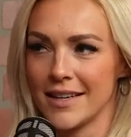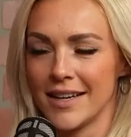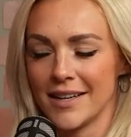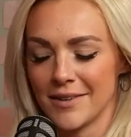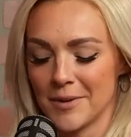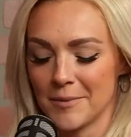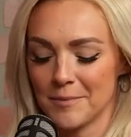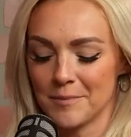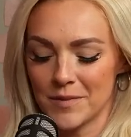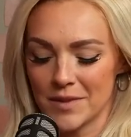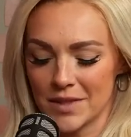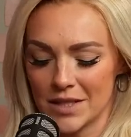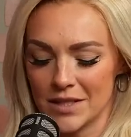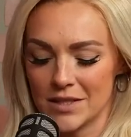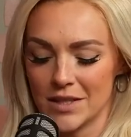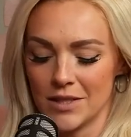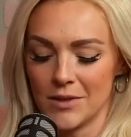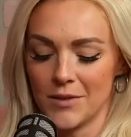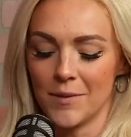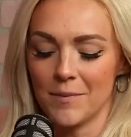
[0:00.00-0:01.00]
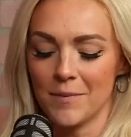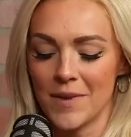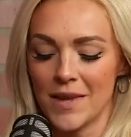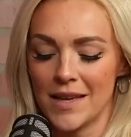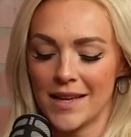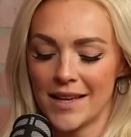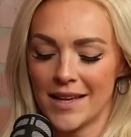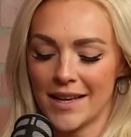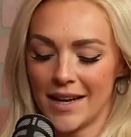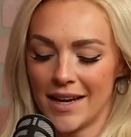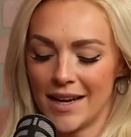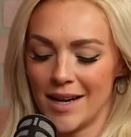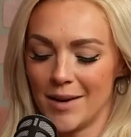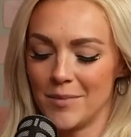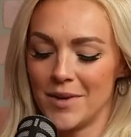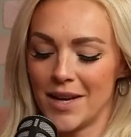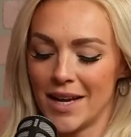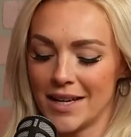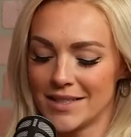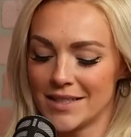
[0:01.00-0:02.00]
I don't know. Continuing.
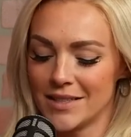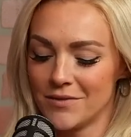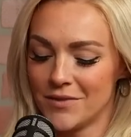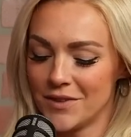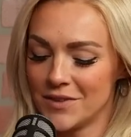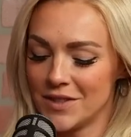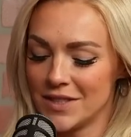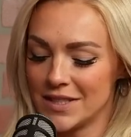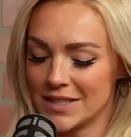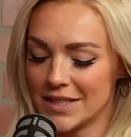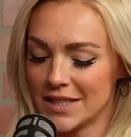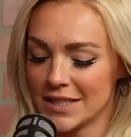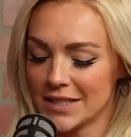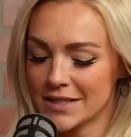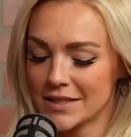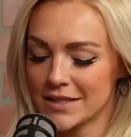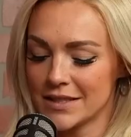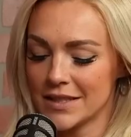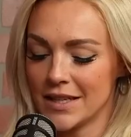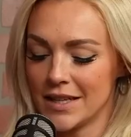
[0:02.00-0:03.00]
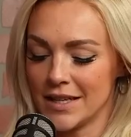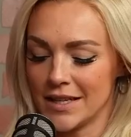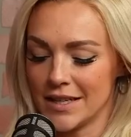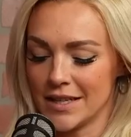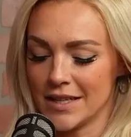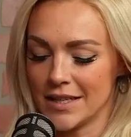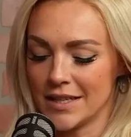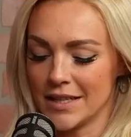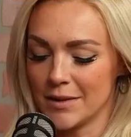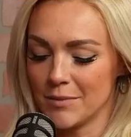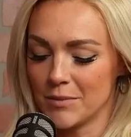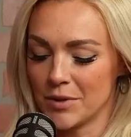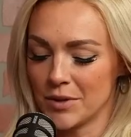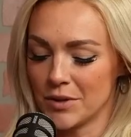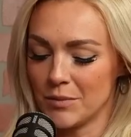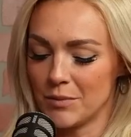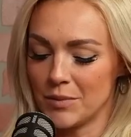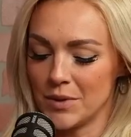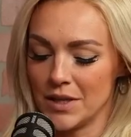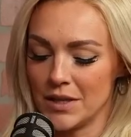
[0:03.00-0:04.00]
1956,
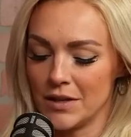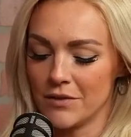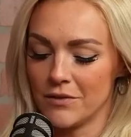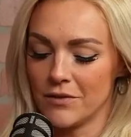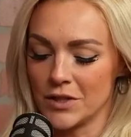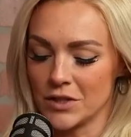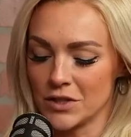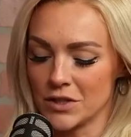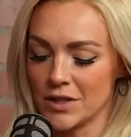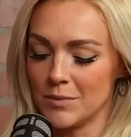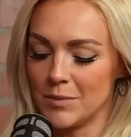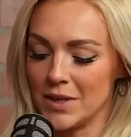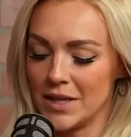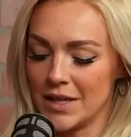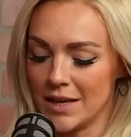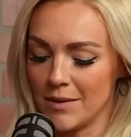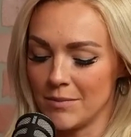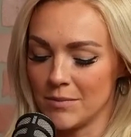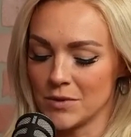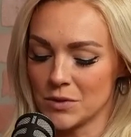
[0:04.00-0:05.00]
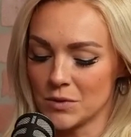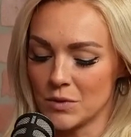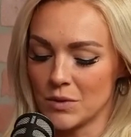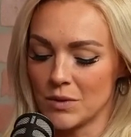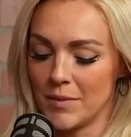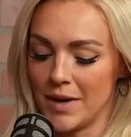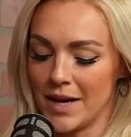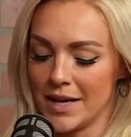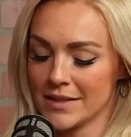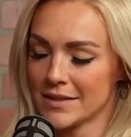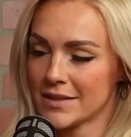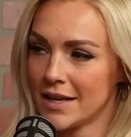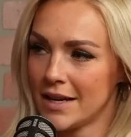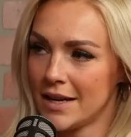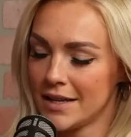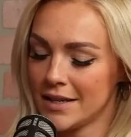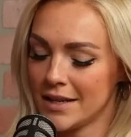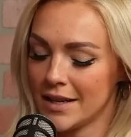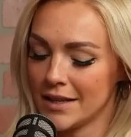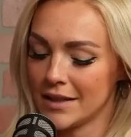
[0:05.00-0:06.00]
Purdue Pete officially became the school
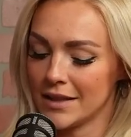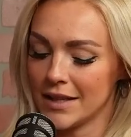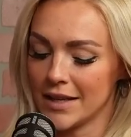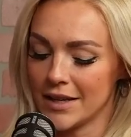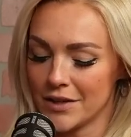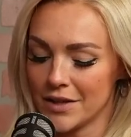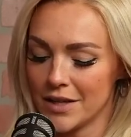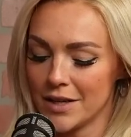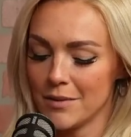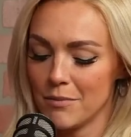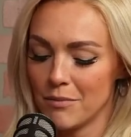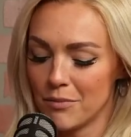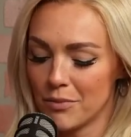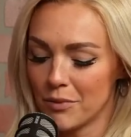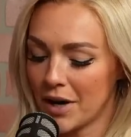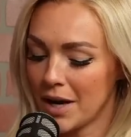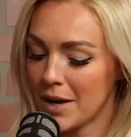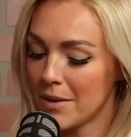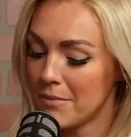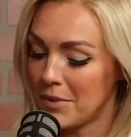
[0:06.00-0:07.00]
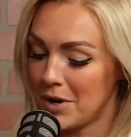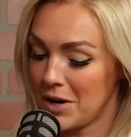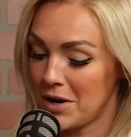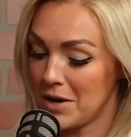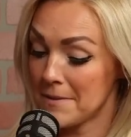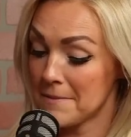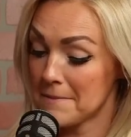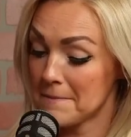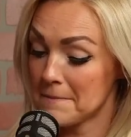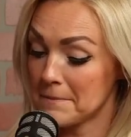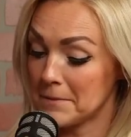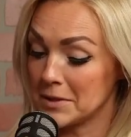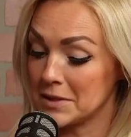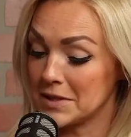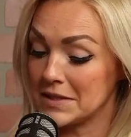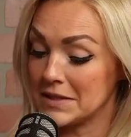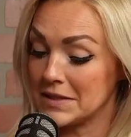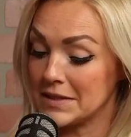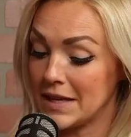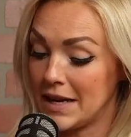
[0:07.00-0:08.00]
mascot and Larry Brambaugh was
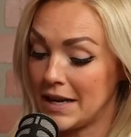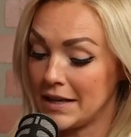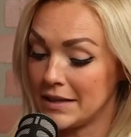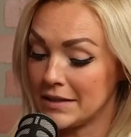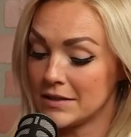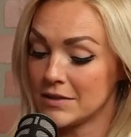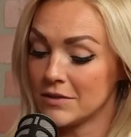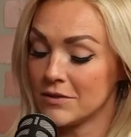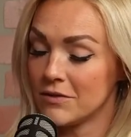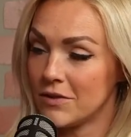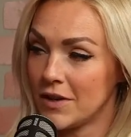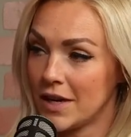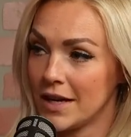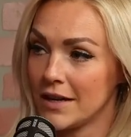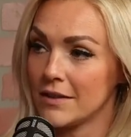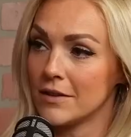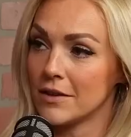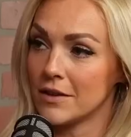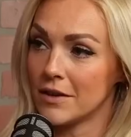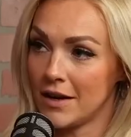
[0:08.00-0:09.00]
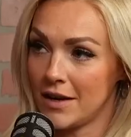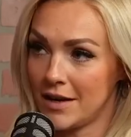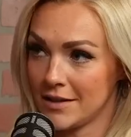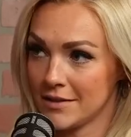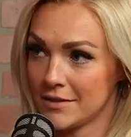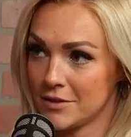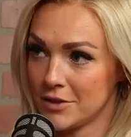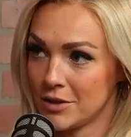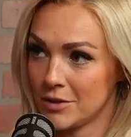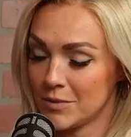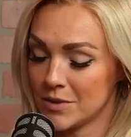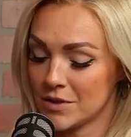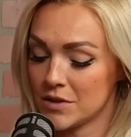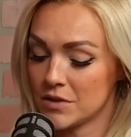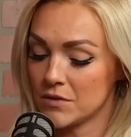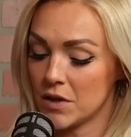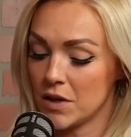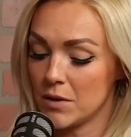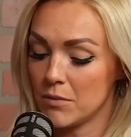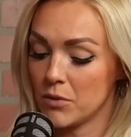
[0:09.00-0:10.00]
assigned to find the costume. This
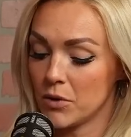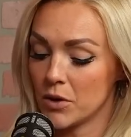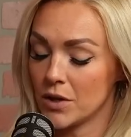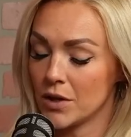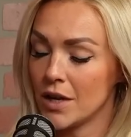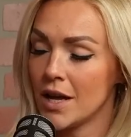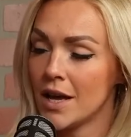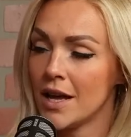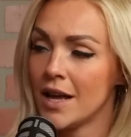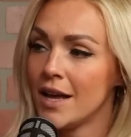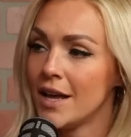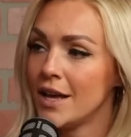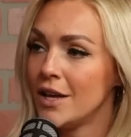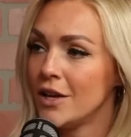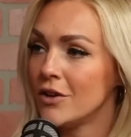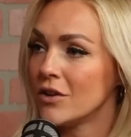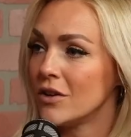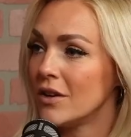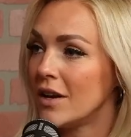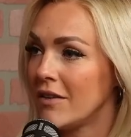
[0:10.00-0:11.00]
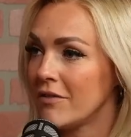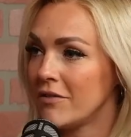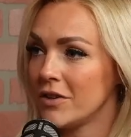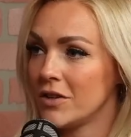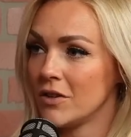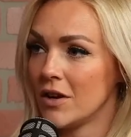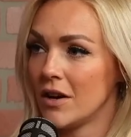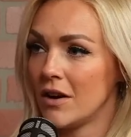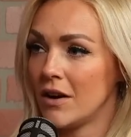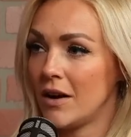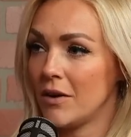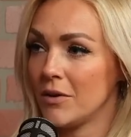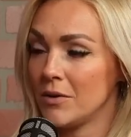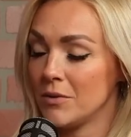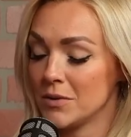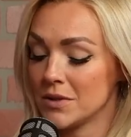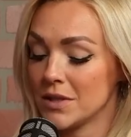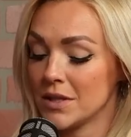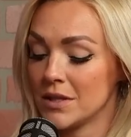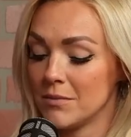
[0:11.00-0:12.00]
is very important. He could not figure out how he
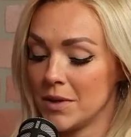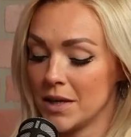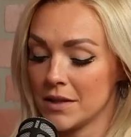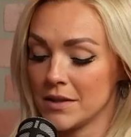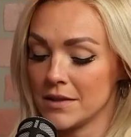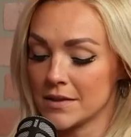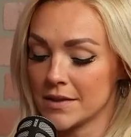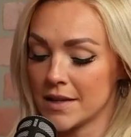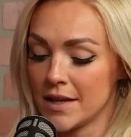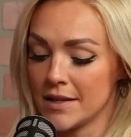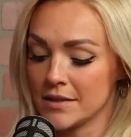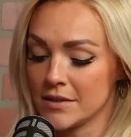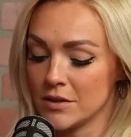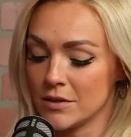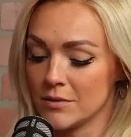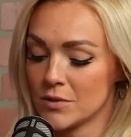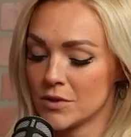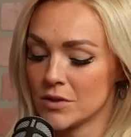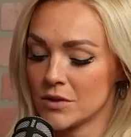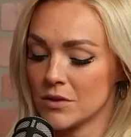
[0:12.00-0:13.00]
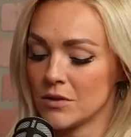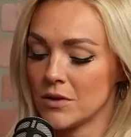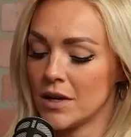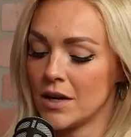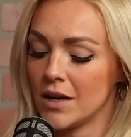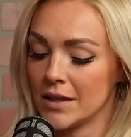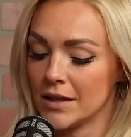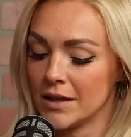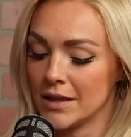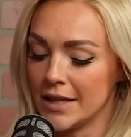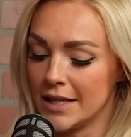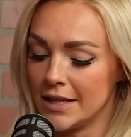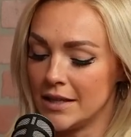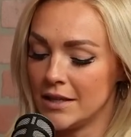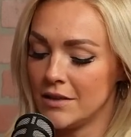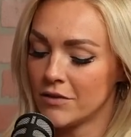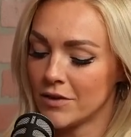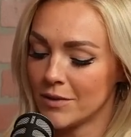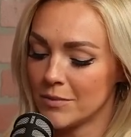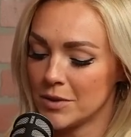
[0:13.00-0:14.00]
was going to make this costume. So a
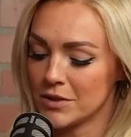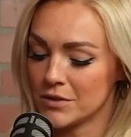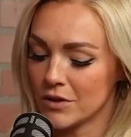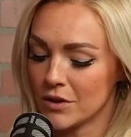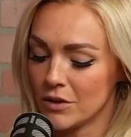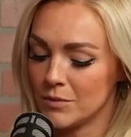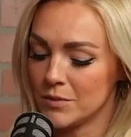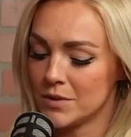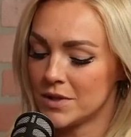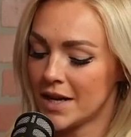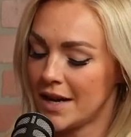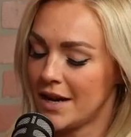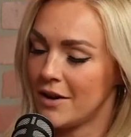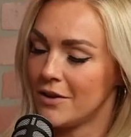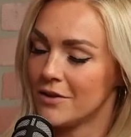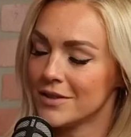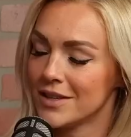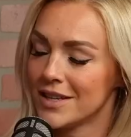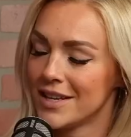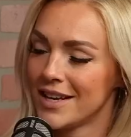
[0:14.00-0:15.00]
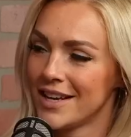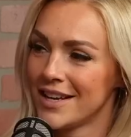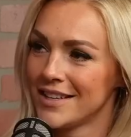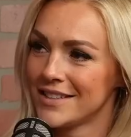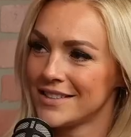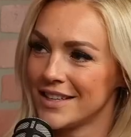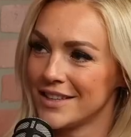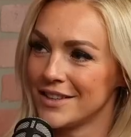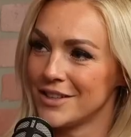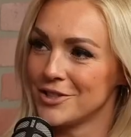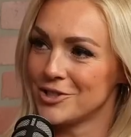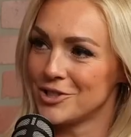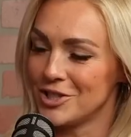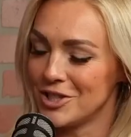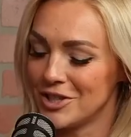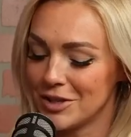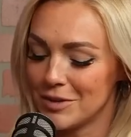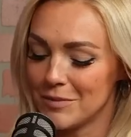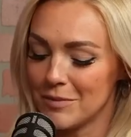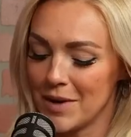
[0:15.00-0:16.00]
lady from his hometown said that
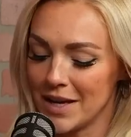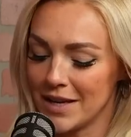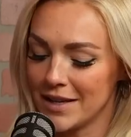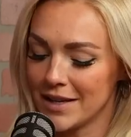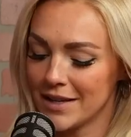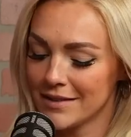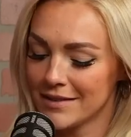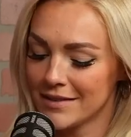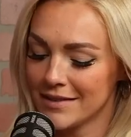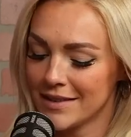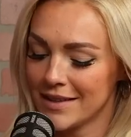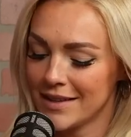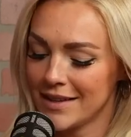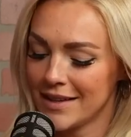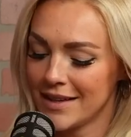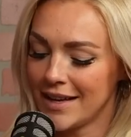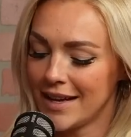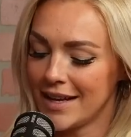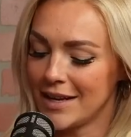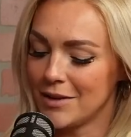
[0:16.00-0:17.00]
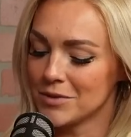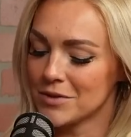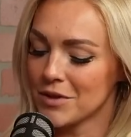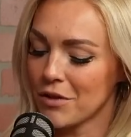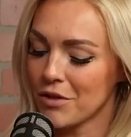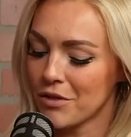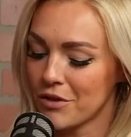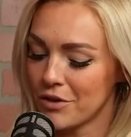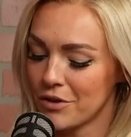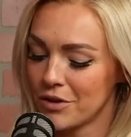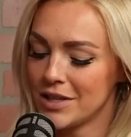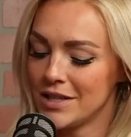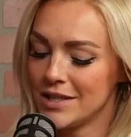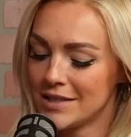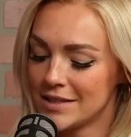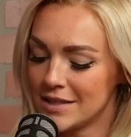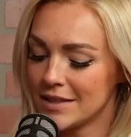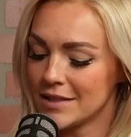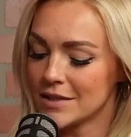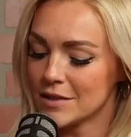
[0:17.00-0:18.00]
she could make it. And it was a
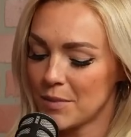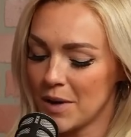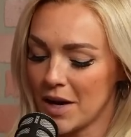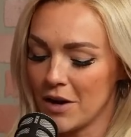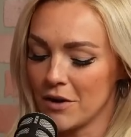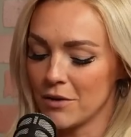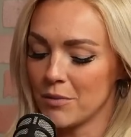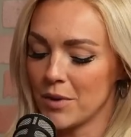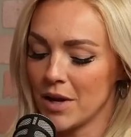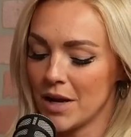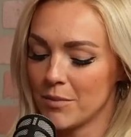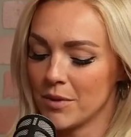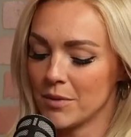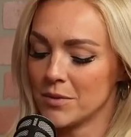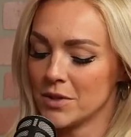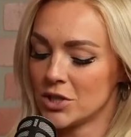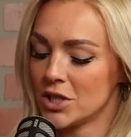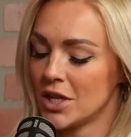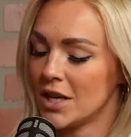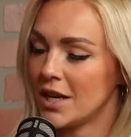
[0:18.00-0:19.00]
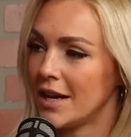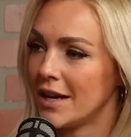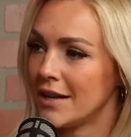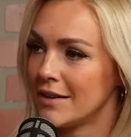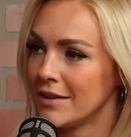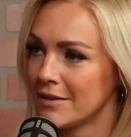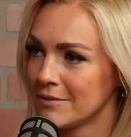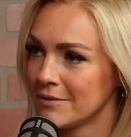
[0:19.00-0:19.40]
36-pound paper mache head.